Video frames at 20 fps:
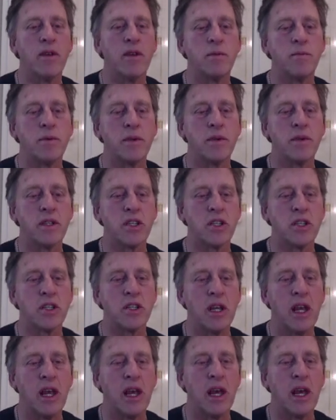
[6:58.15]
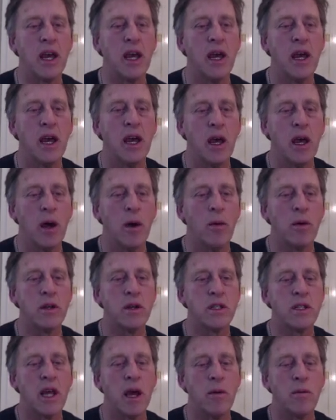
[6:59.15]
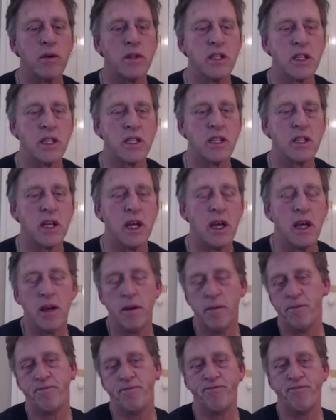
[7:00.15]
this position here, which that was just a